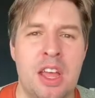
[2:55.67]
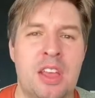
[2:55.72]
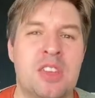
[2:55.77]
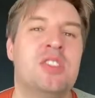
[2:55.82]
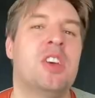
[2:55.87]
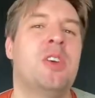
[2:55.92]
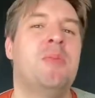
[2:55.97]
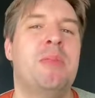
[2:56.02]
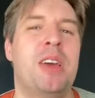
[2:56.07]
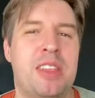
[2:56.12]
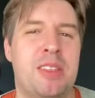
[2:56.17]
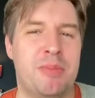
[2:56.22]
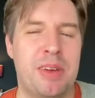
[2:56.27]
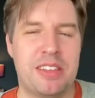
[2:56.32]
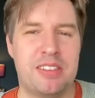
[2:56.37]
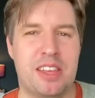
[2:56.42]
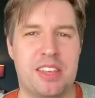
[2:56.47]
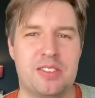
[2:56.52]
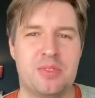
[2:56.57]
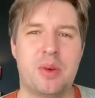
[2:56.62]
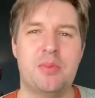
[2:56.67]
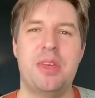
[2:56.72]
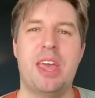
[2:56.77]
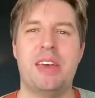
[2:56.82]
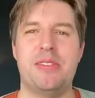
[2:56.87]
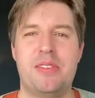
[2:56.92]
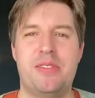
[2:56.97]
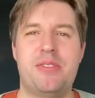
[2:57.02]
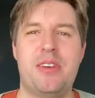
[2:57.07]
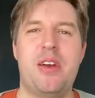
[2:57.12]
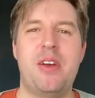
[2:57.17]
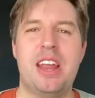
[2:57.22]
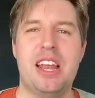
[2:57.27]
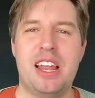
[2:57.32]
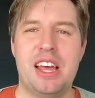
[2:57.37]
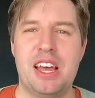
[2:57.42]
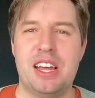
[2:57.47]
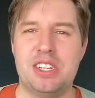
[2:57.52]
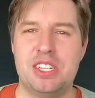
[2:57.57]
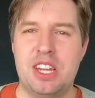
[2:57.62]
So in mathematics, when we have a very
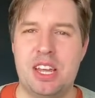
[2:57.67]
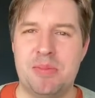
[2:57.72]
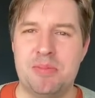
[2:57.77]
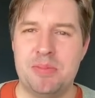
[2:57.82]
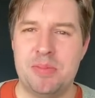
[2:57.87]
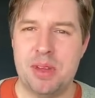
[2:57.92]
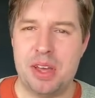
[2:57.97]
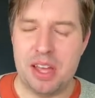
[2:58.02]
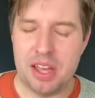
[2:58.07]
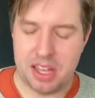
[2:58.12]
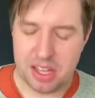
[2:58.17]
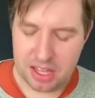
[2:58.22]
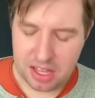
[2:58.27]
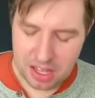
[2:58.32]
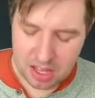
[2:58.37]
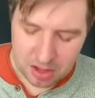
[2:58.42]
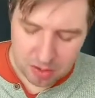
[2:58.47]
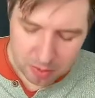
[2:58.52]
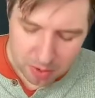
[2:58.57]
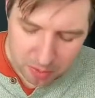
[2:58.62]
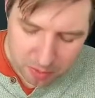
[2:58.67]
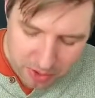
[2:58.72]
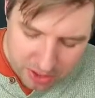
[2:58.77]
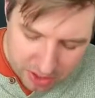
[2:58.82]
large number, what we